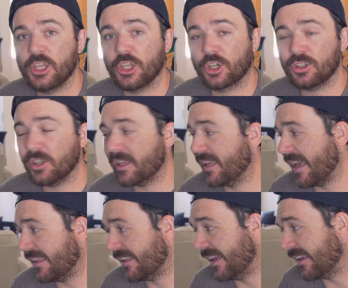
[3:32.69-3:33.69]
you're looking
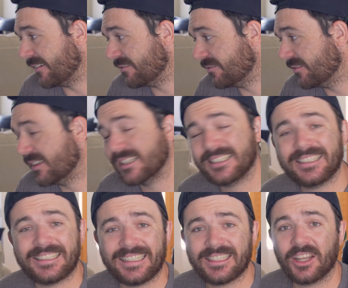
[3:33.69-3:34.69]
at like
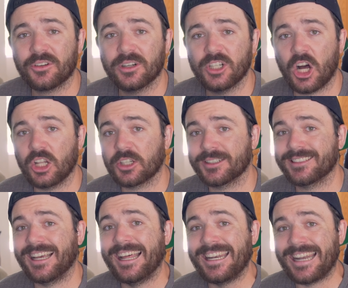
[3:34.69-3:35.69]
six hundred
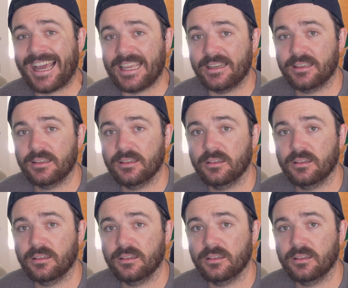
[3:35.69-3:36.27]
dollars a night.